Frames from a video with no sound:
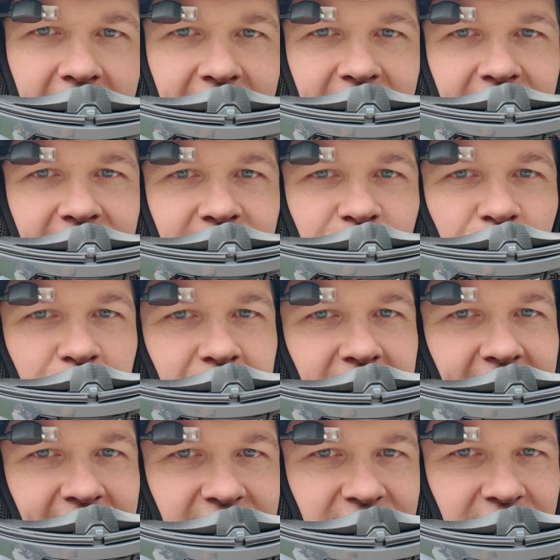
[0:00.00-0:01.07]
I think this would be
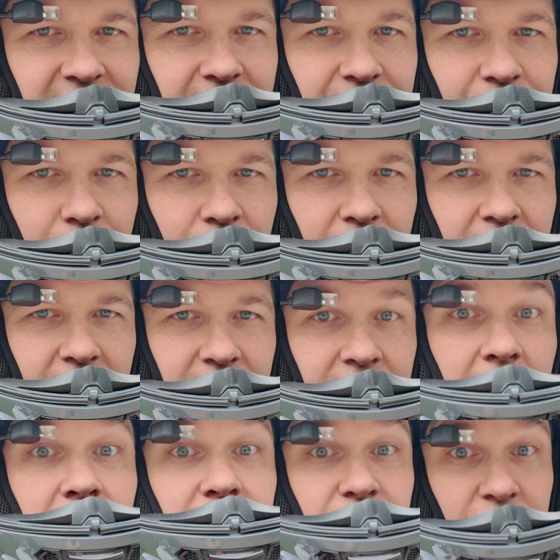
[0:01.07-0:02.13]
excellent for
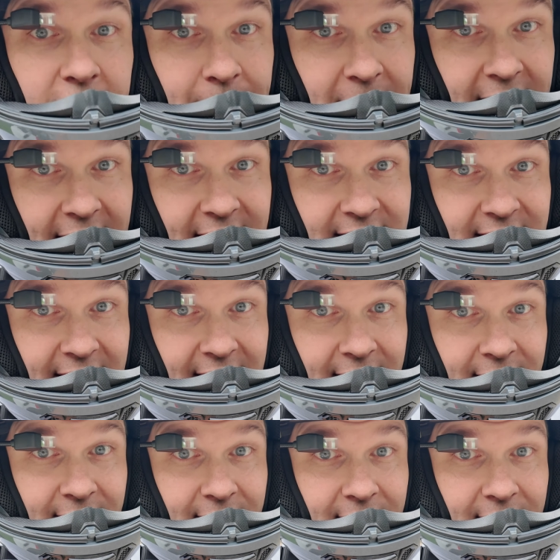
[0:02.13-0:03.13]
GPSing,